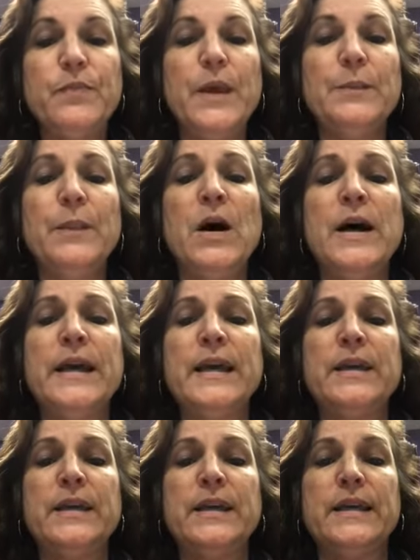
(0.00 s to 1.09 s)

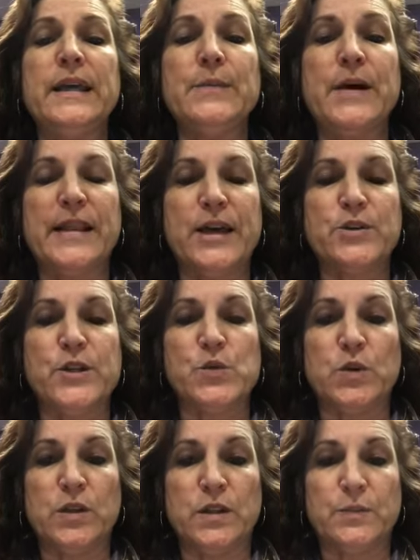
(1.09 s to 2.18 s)
My email address
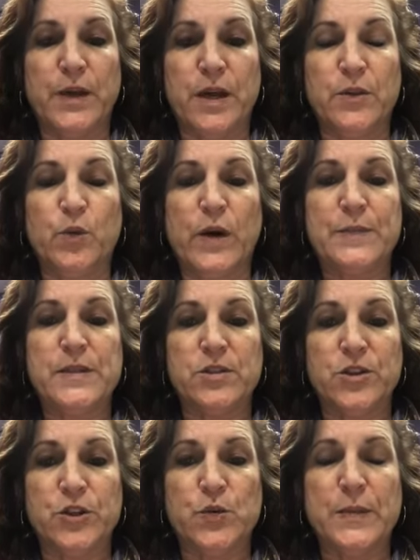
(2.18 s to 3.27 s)
will be on the
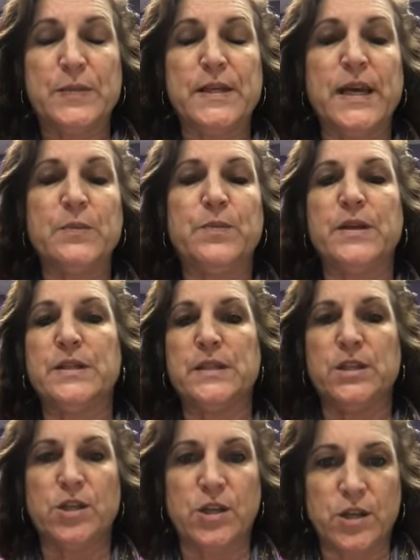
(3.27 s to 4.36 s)
church website, but
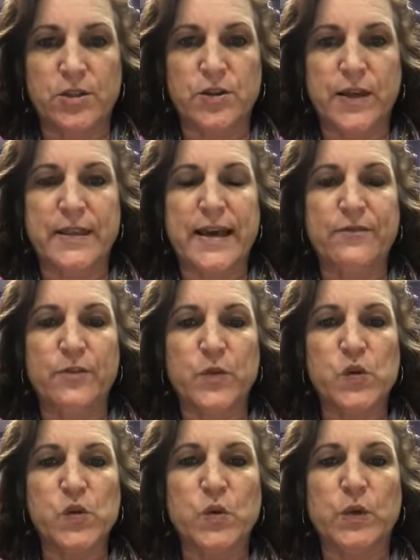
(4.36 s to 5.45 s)
you can also get that from the
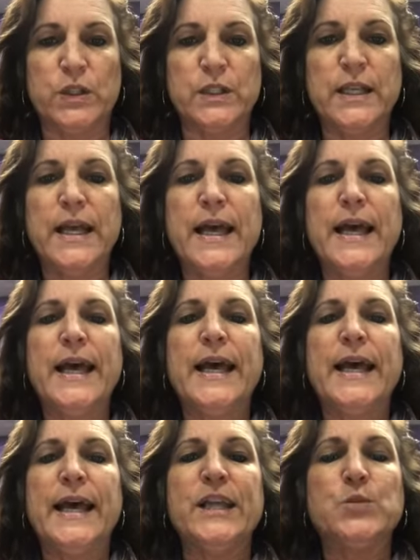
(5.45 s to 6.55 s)
school.
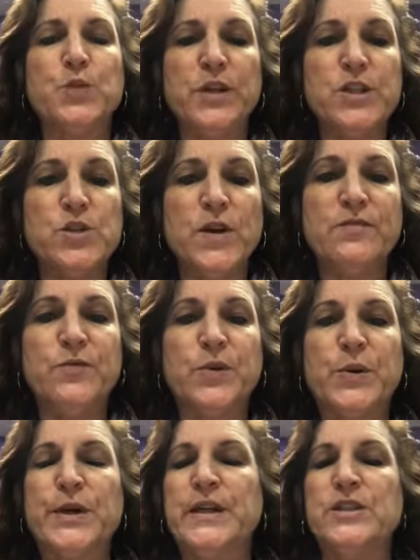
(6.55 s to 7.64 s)
It's pretty
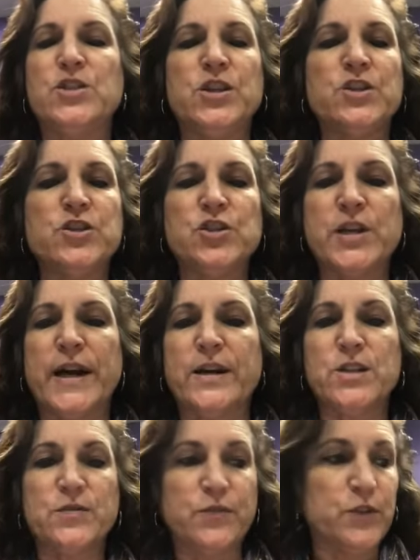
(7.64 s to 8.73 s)
straightforward. It's just your
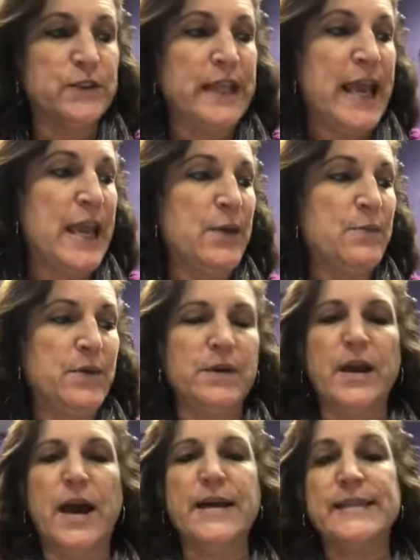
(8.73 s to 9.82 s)
child's full name,
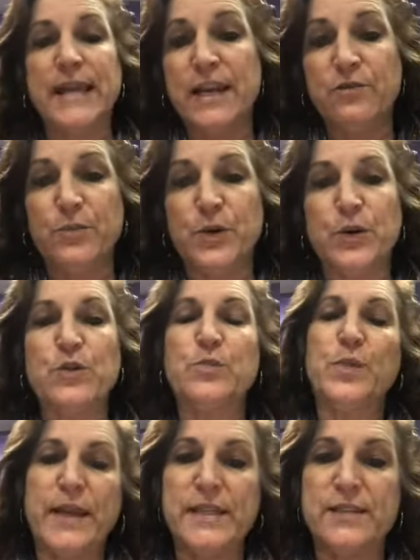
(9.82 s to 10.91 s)
date of birth,
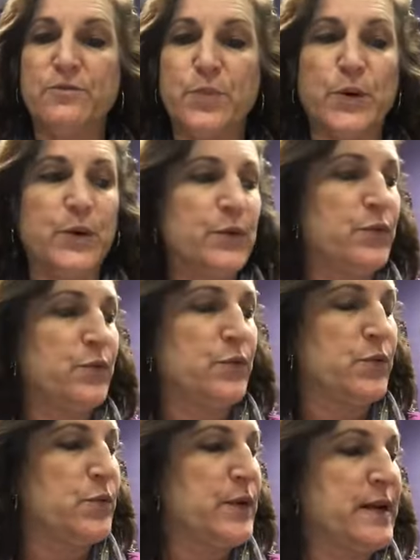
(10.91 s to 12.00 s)
place of
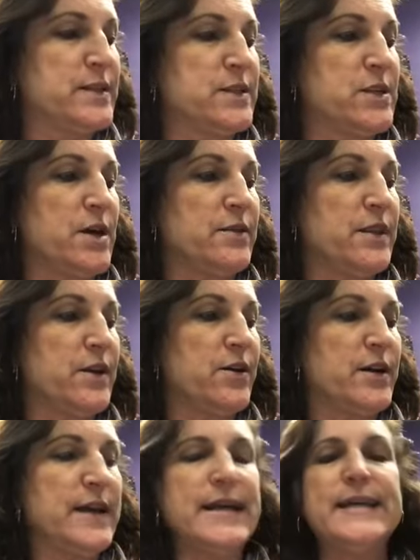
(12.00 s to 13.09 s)
birth. What else is on
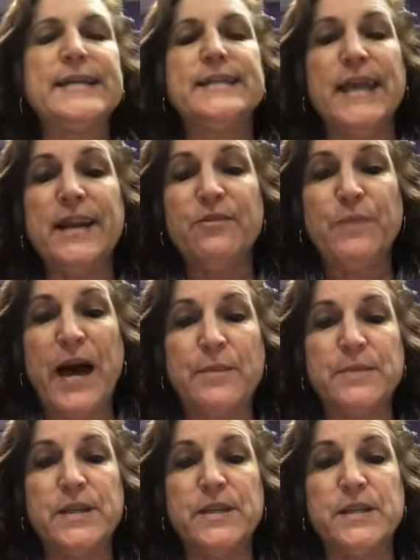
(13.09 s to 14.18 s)
there? Date of
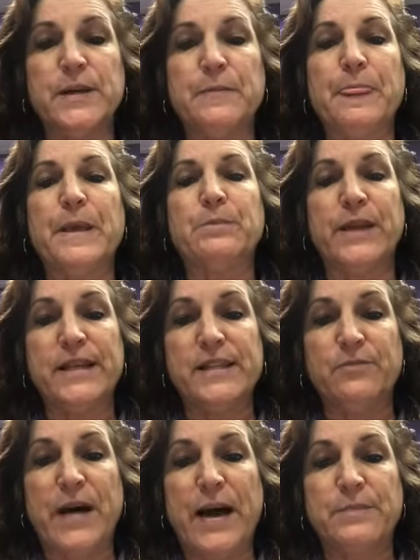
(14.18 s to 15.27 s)
baptism, place
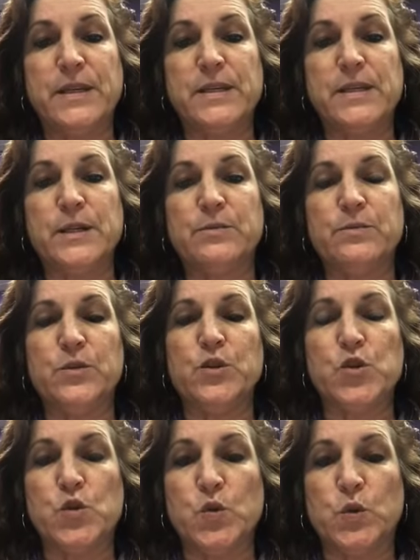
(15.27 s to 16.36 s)
of baptism, your
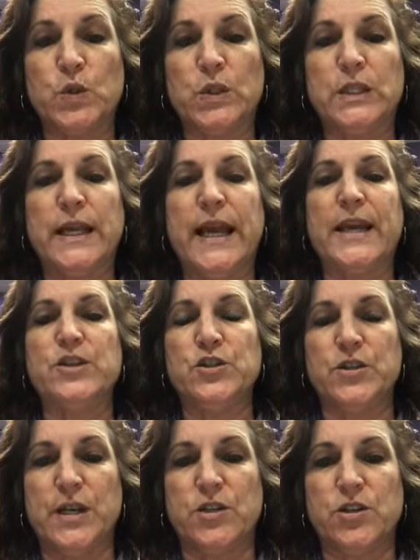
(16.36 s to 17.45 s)
school, and your
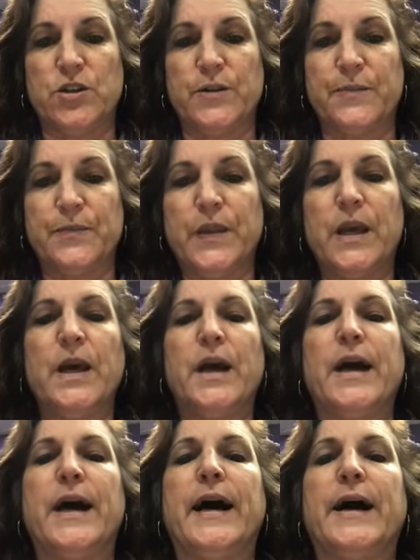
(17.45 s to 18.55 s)
teacher.
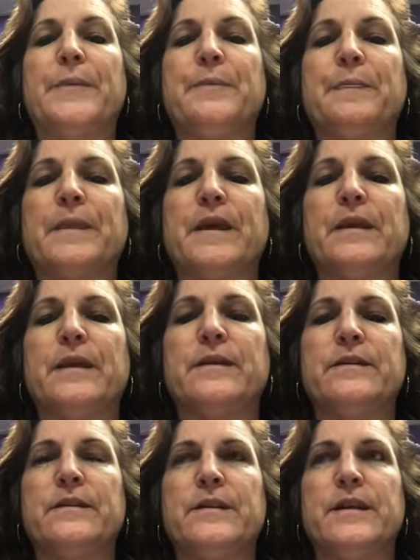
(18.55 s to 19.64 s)
I
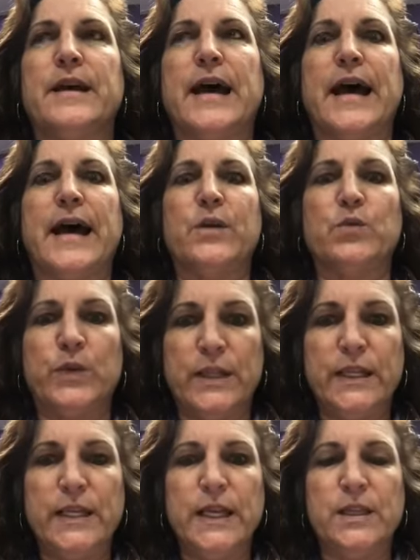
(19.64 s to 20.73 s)

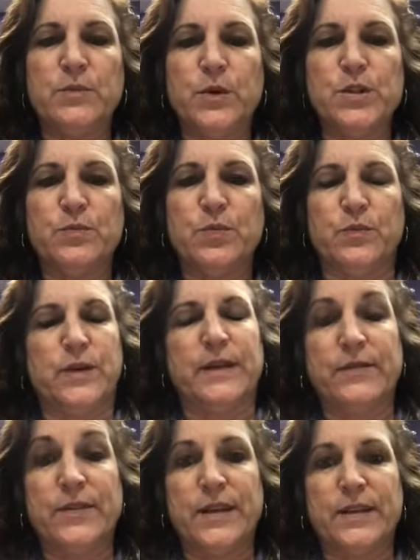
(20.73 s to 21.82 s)
really need the most important, well,
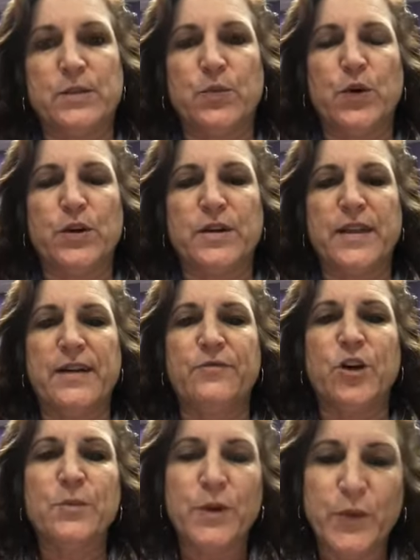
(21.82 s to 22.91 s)
everything's important on that
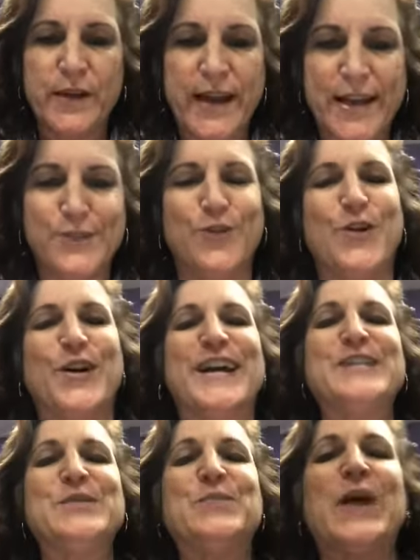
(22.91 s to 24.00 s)
form, I wouldn't ask for
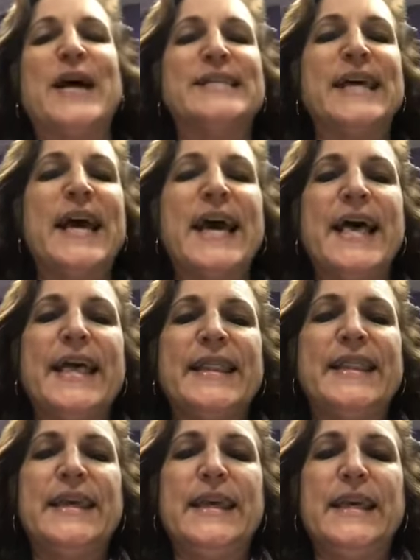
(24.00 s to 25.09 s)
it, but
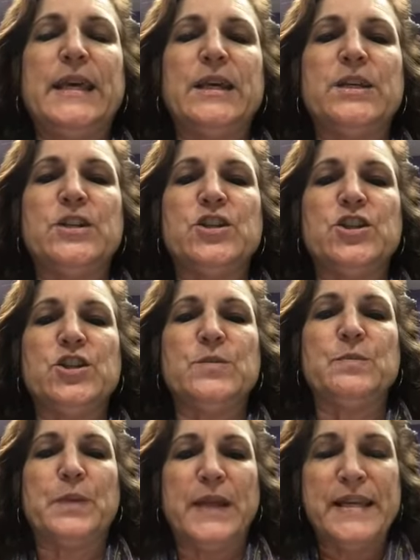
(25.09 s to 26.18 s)
the
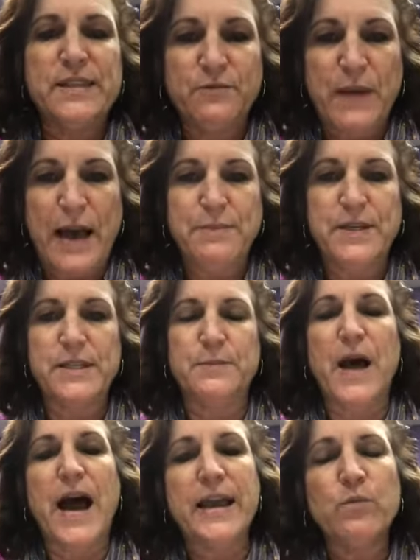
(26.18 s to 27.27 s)
place of
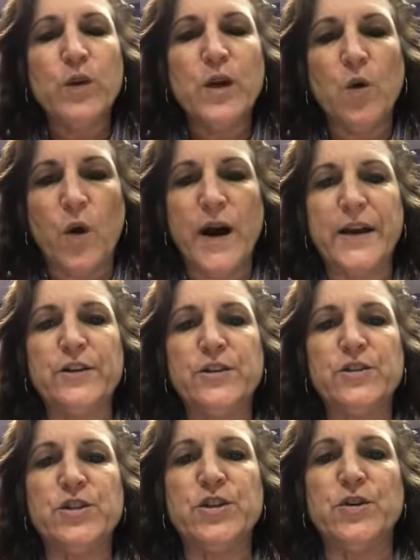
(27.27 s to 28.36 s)
baptism, I am required
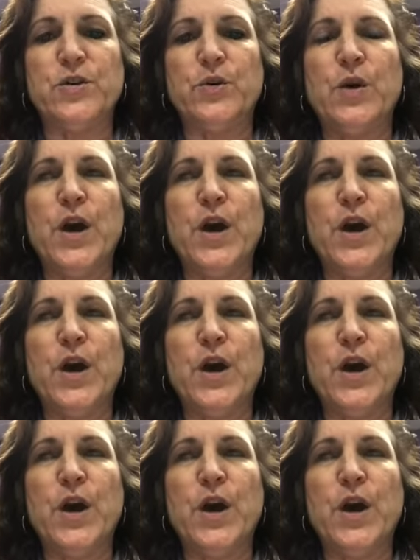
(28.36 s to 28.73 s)
to